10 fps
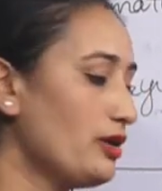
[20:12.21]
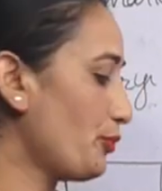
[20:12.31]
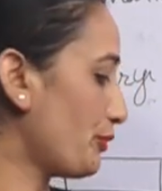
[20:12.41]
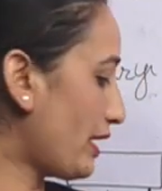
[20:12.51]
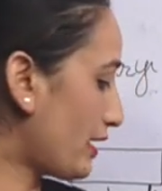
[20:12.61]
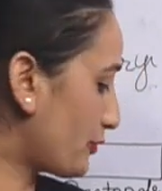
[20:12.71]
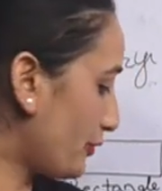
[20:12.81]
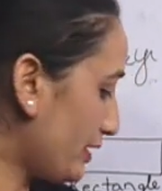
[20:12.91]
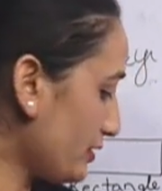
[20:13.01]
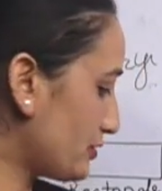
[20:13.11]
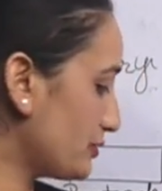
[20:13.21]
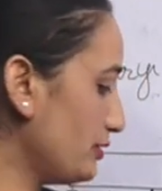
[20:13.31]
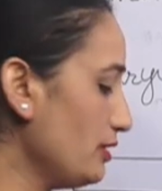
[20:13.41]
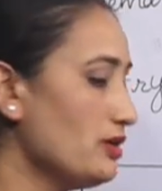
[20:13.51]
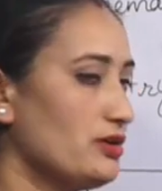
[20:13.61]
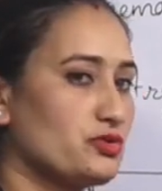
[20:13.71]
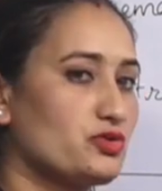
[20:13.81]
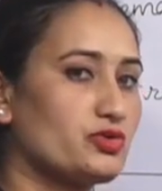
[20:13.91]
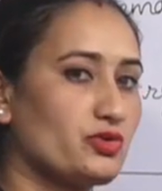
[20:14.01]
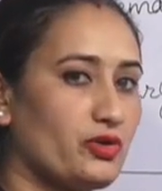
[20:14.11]
We are going to
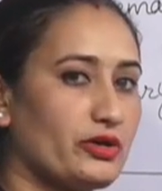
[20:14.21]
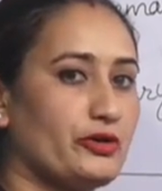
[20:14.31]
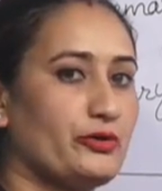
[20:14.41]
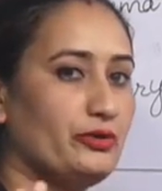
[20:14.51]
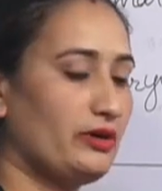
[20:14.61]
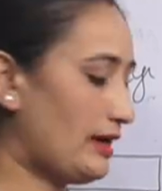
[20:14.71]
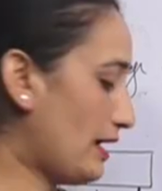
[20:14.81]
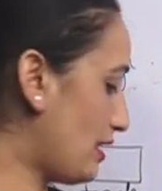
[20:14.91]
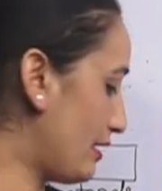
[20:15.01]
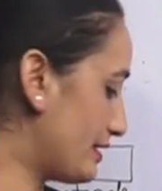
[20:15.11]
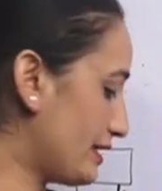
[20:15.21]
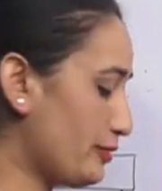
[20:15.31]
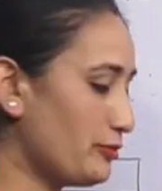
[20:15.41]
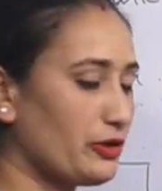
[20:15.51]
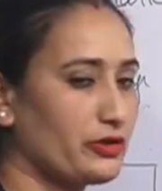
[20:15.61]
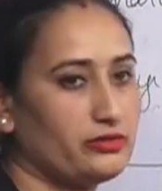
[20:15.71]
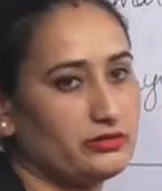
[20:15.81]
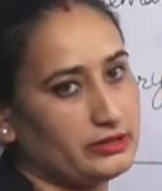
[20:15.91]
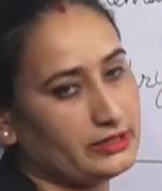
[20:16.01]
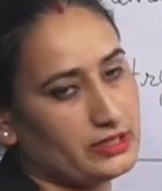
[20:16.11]
show you or demo you
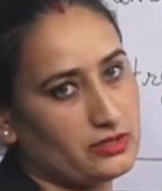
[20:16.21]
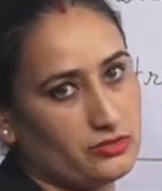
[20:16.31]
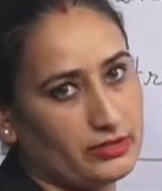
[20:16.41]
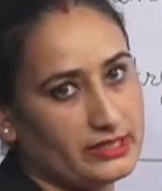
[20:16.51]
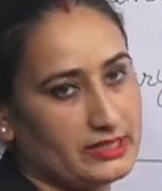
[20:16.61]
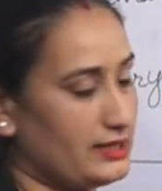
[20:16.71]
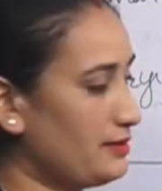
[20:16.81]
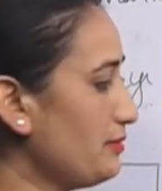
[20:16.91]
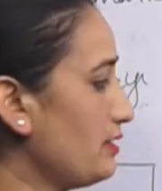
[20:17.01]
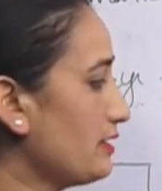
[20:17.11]
only the solid shape.